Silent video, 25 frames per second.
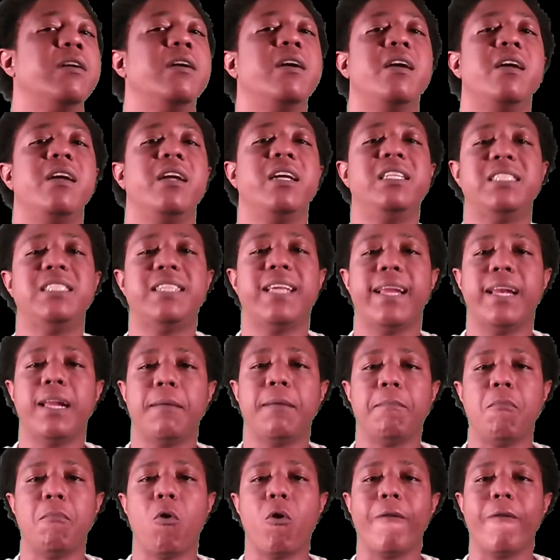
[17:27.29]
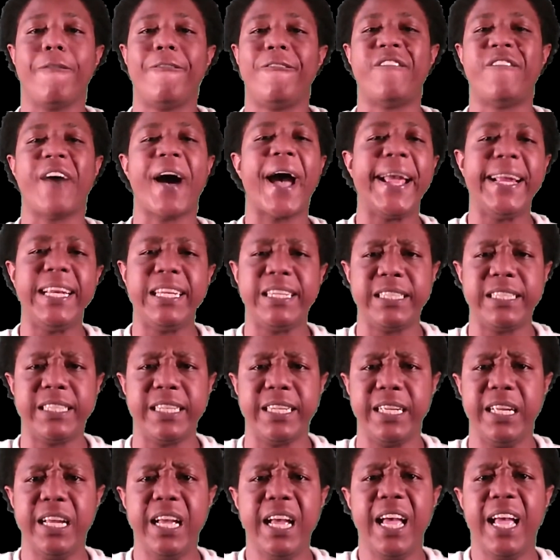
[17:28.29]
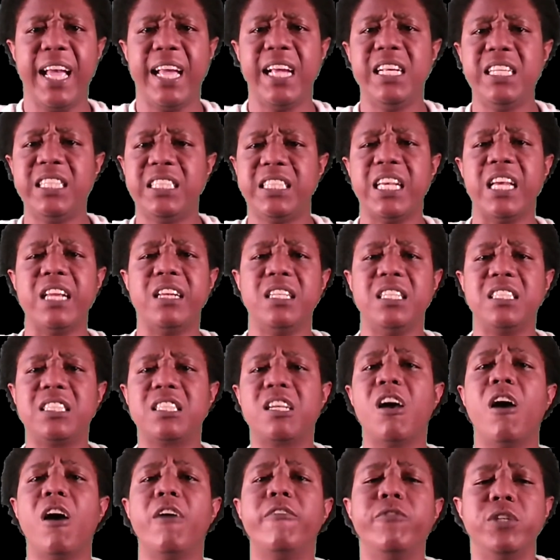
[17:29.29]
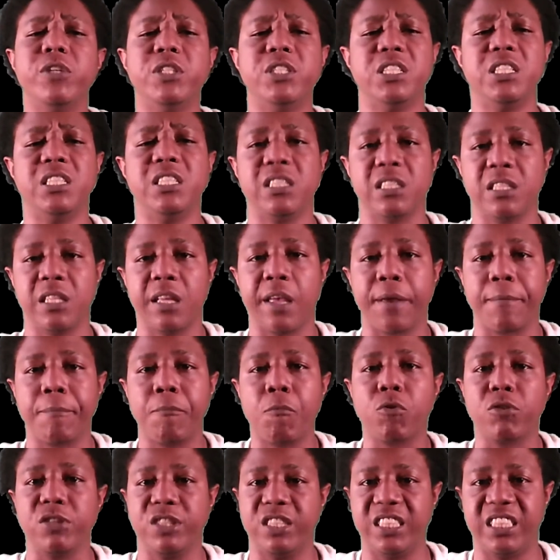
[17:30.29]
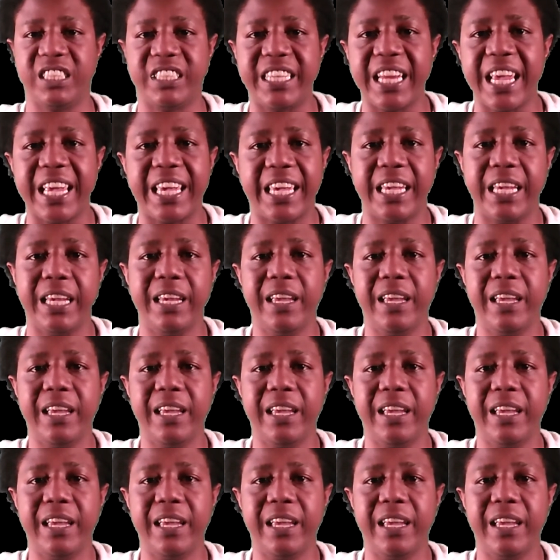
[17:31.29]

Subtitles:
He's getting more feisty. He's getting his coverages like more sticky.